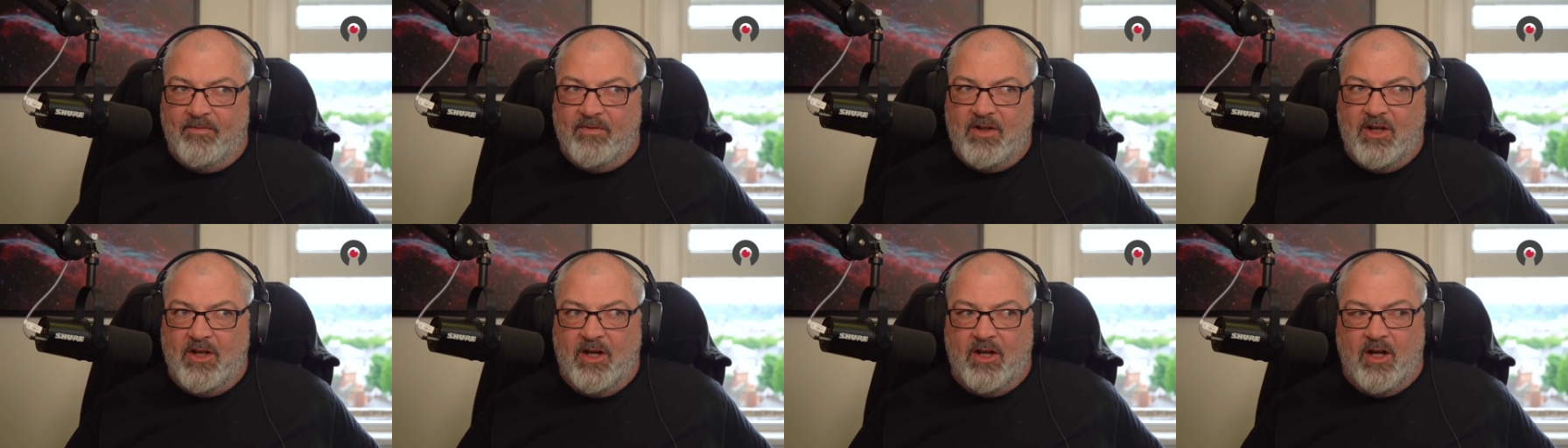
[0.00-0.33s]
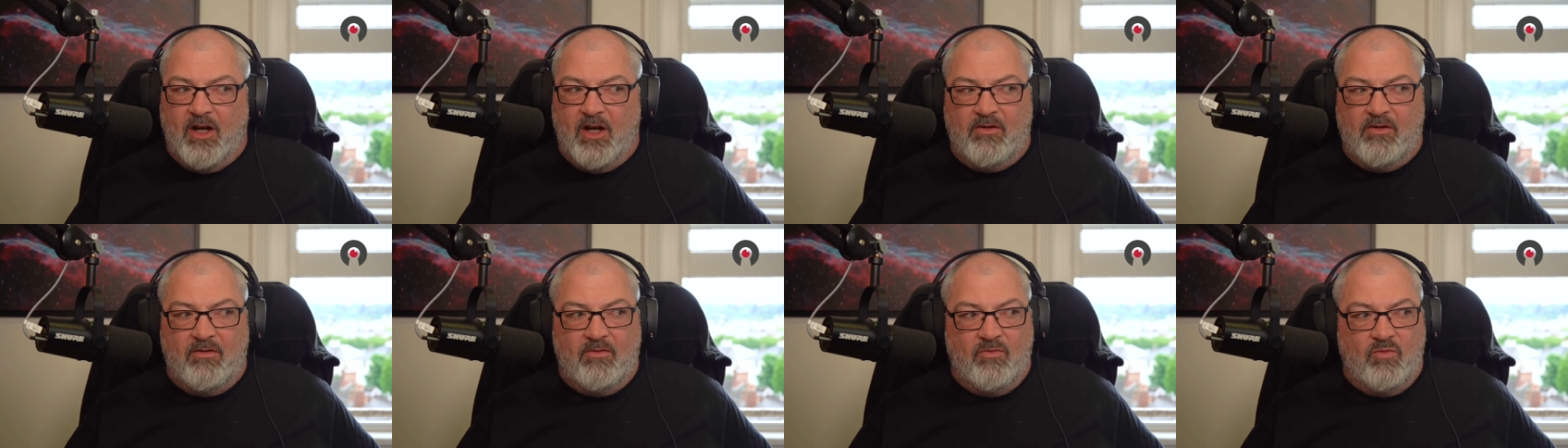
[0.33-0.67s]
You
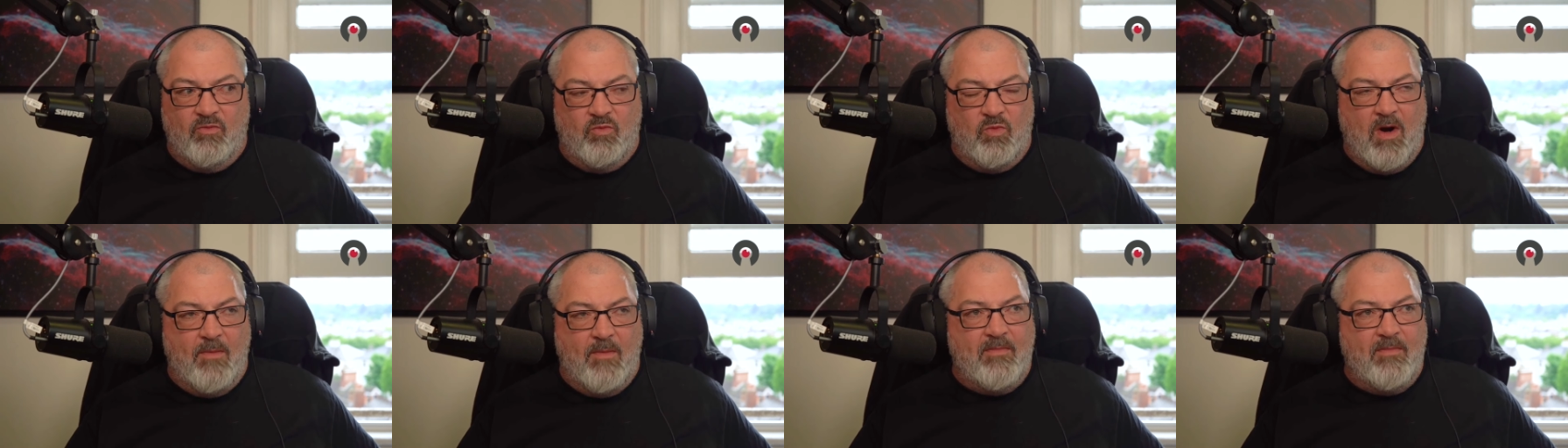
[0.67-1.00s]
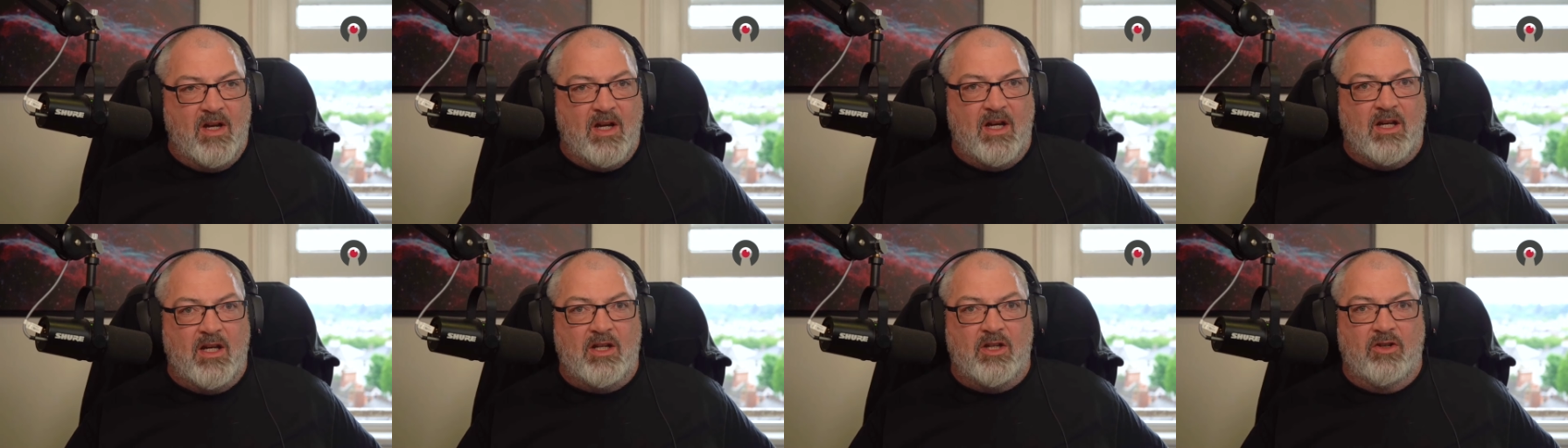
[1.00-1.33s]
know, one
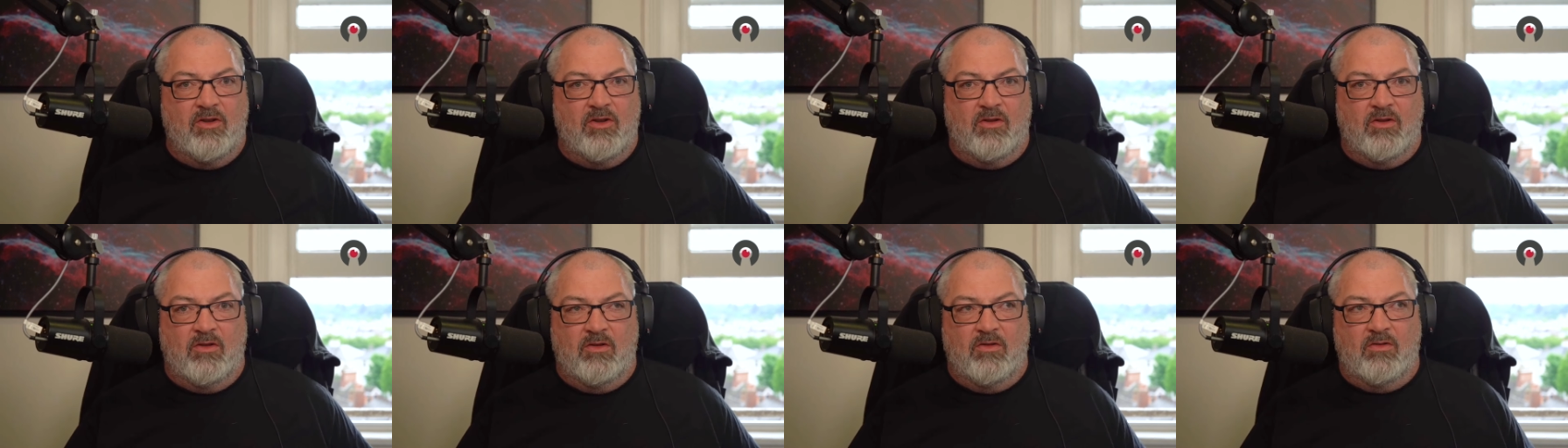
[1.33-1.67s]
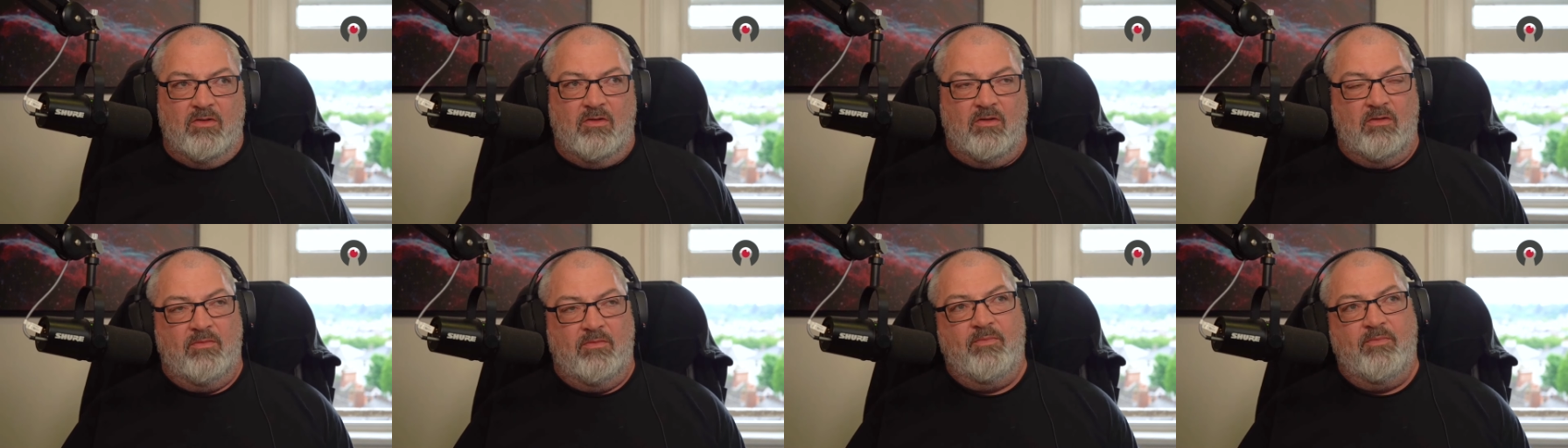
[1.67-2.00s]
minute
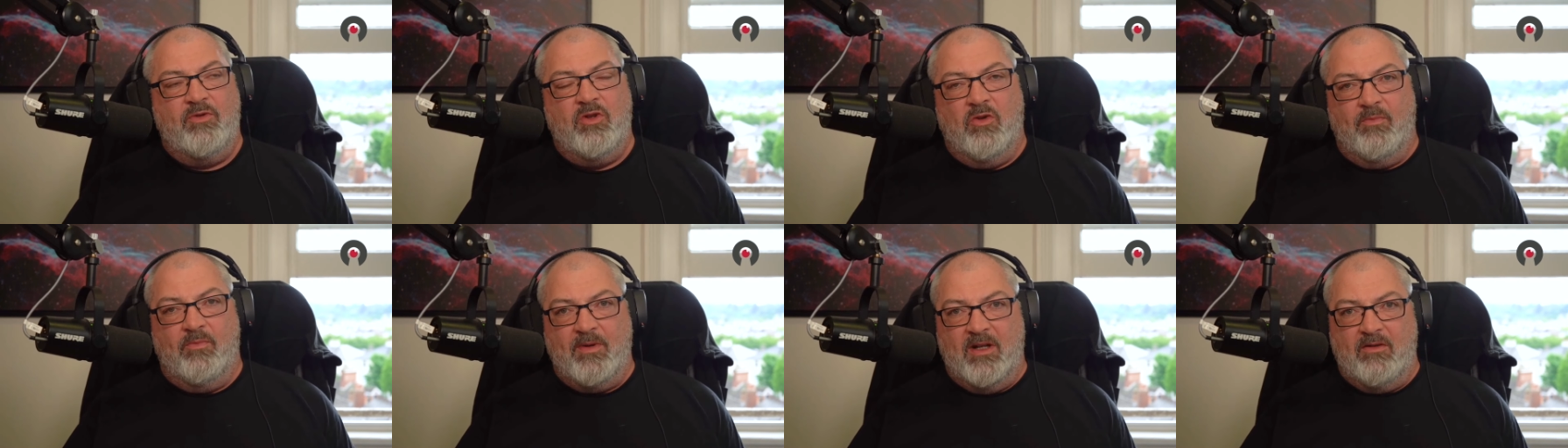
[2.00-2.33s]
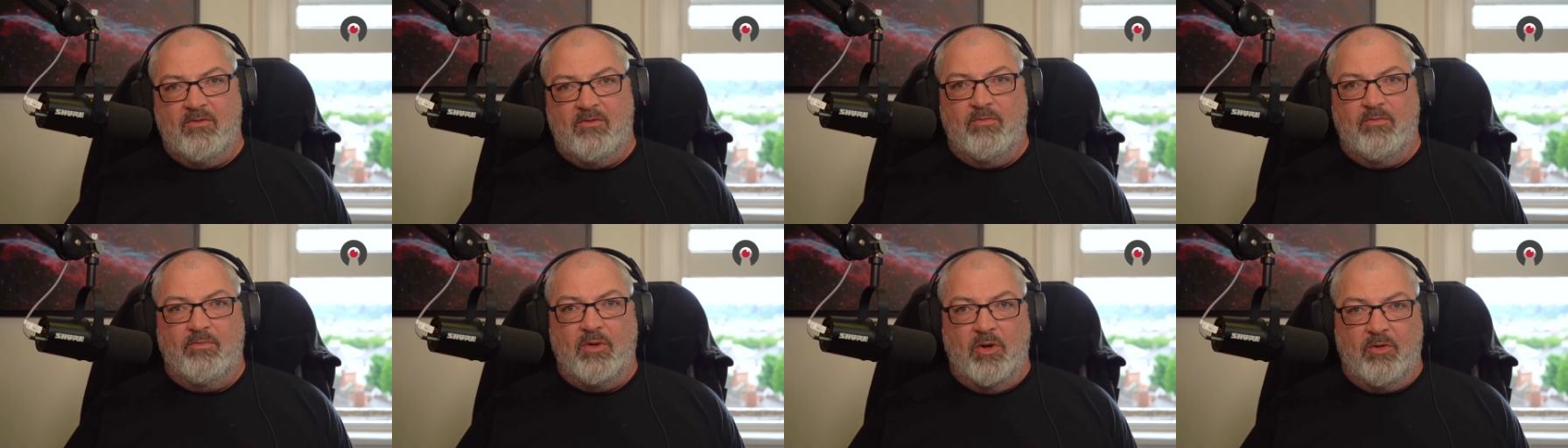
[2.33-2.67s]
you'll you'll be
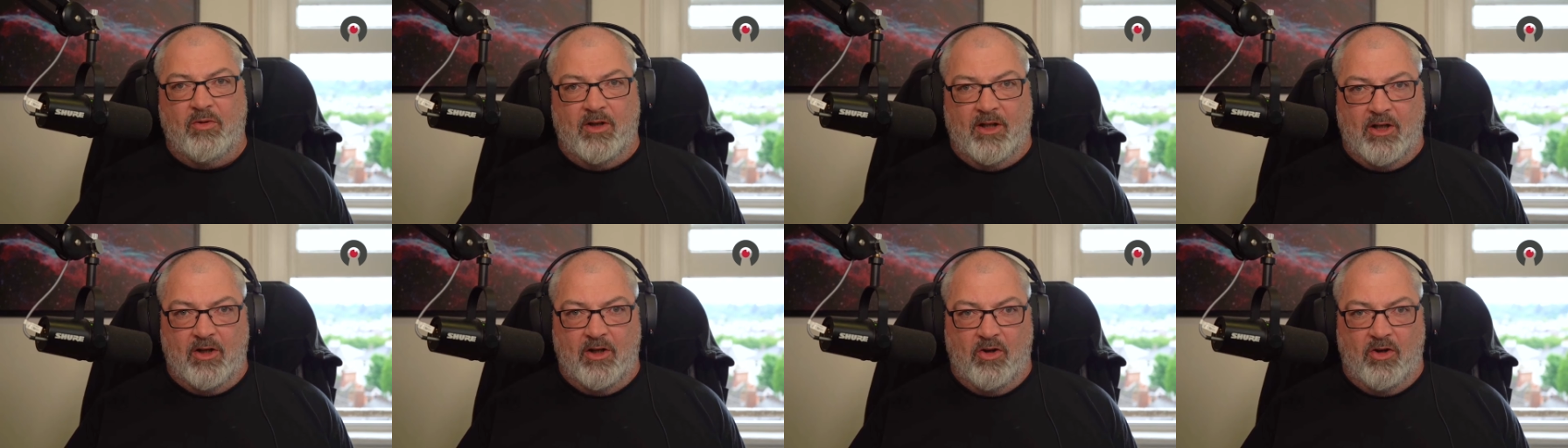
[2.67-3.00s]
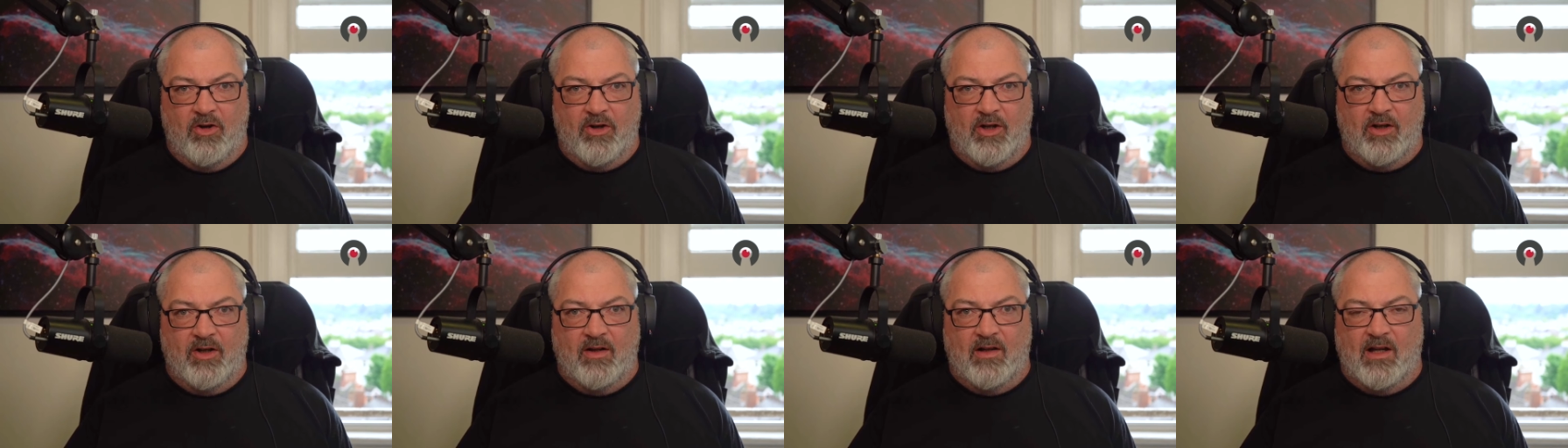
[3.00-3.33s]
pootling
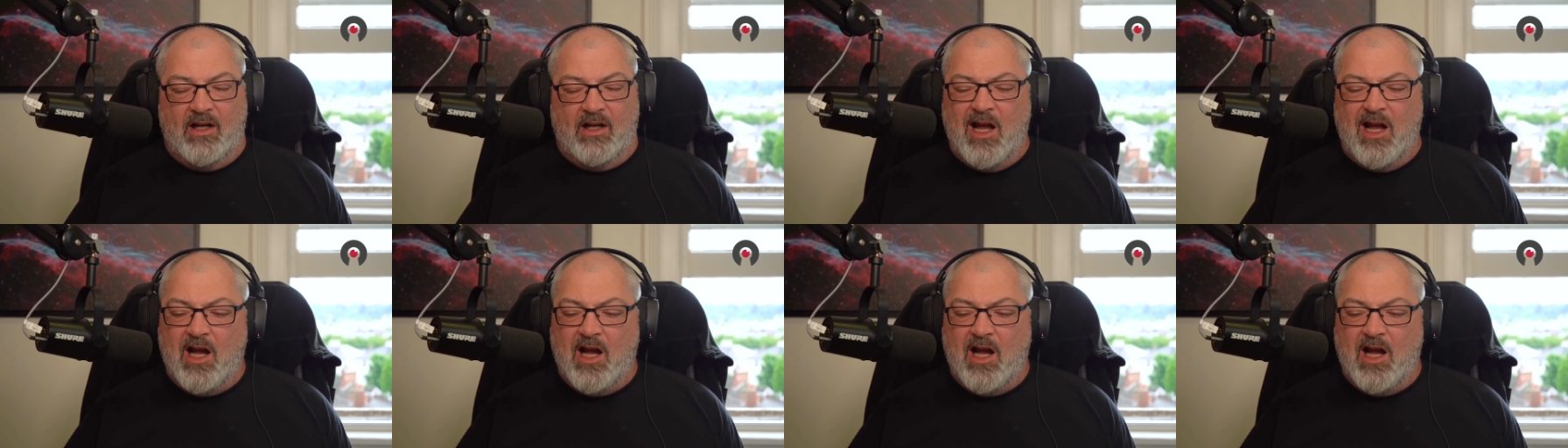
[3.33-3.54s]
along and you think,